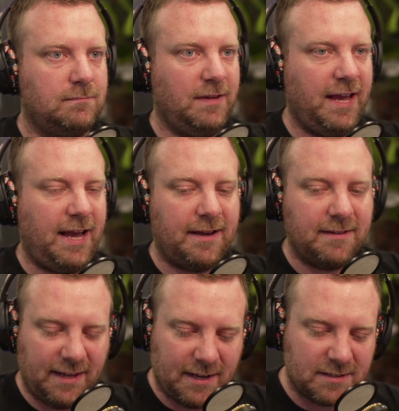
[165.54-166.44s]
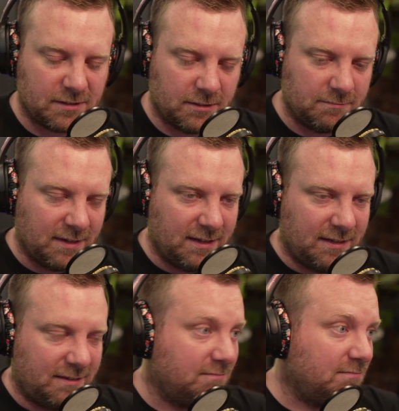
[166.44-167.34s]
Yeah, yeah. So
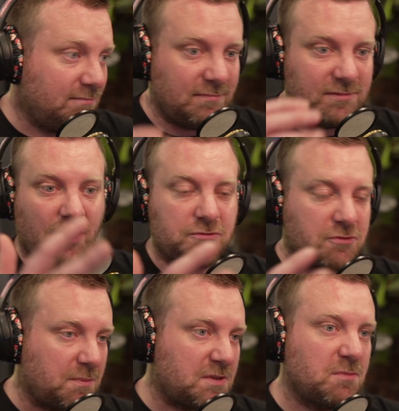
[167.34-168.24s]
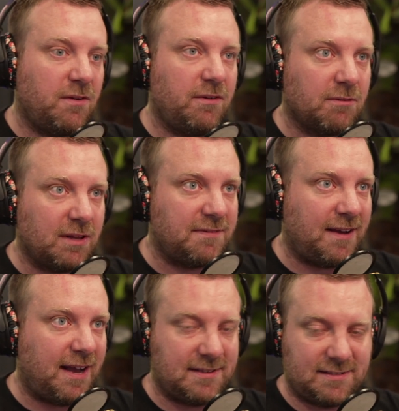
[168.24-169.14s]
JavaScript is moving really
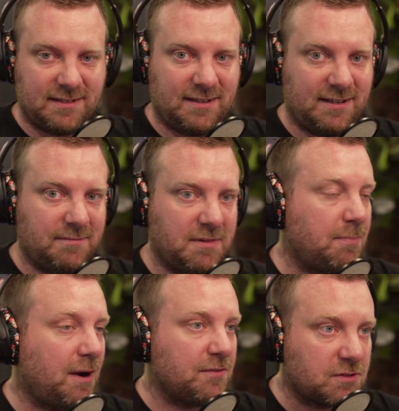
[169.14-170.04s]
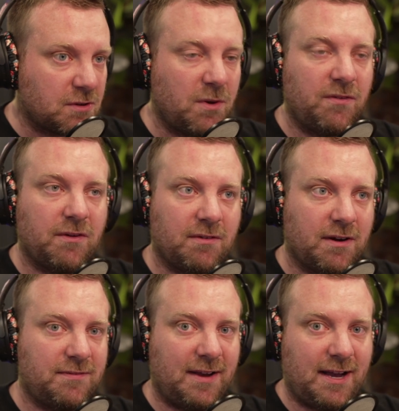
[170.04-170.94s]
fast. Um, the browsers are moving
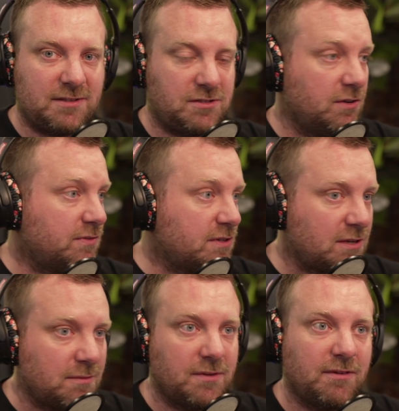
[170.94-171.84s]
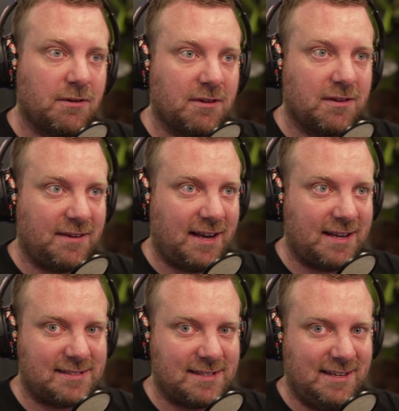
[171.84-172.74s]
very fast. Servers are moving really
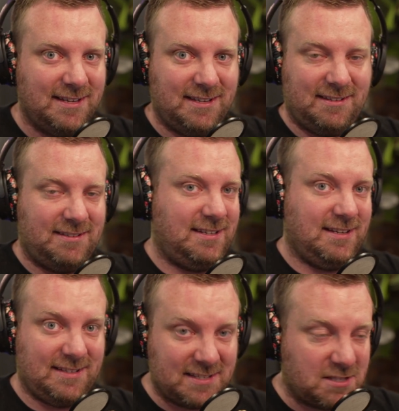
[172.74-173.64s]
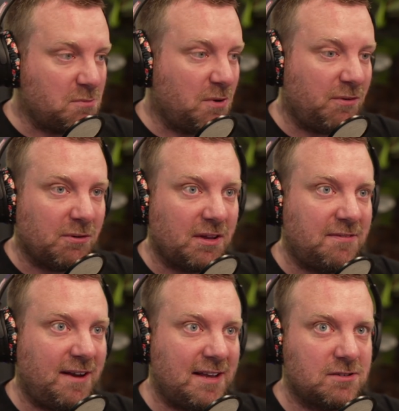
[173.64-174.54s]
fast. C S S is moving really
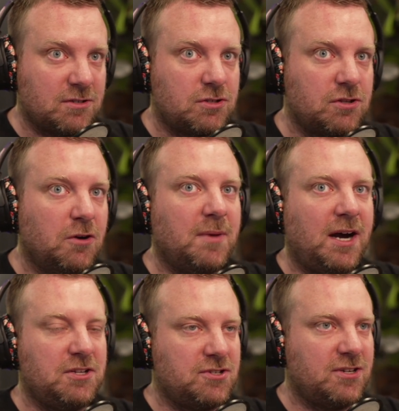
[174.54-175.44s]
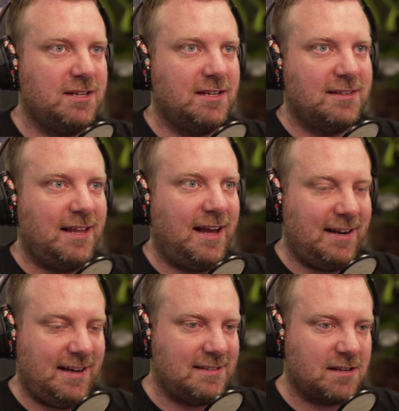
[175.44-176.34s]
fast. There's so much that
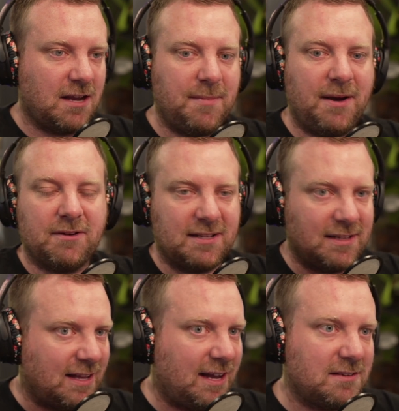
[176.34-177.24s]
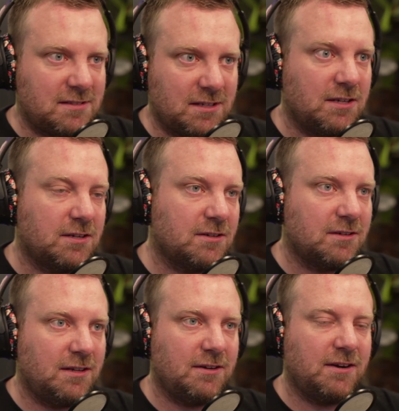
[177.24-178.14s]
has come out in the last year,
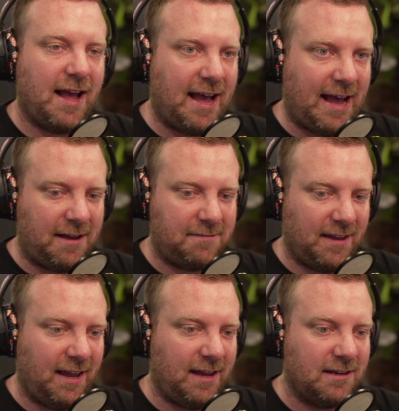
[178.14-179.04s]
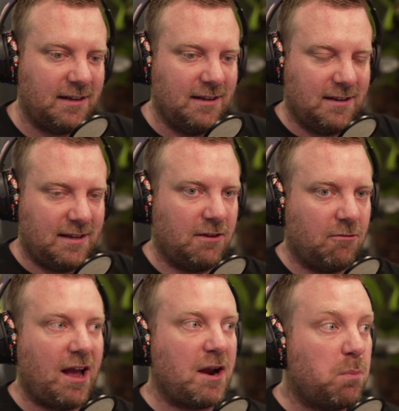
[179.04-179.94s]
year and a half. And I think
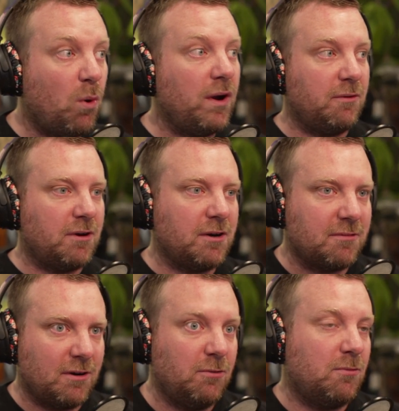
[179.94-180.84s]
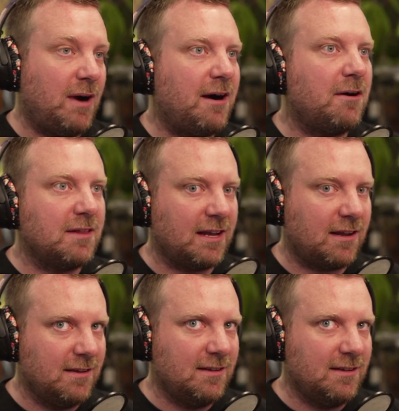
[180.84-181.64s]
we're at a point where, oh, wow, like